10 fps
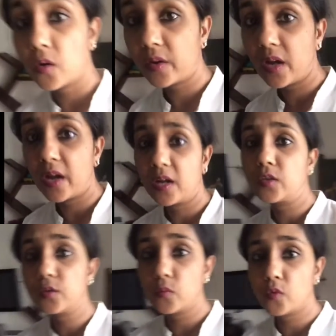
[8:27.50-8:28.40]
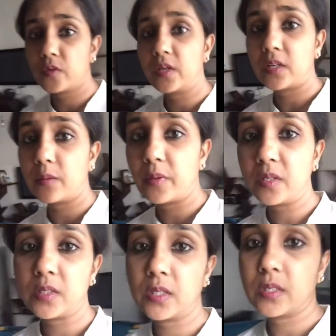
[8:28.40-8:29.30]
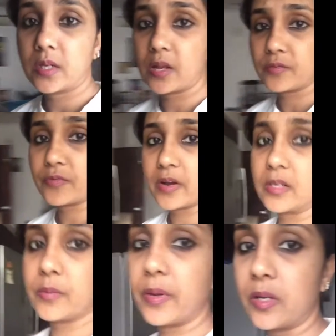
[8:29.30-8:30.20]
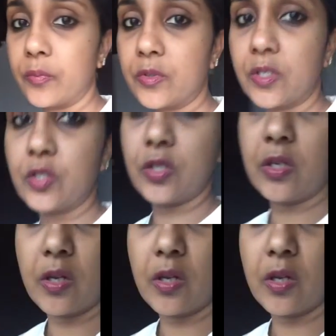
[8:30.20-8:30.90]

I had to move a little bit and find a better position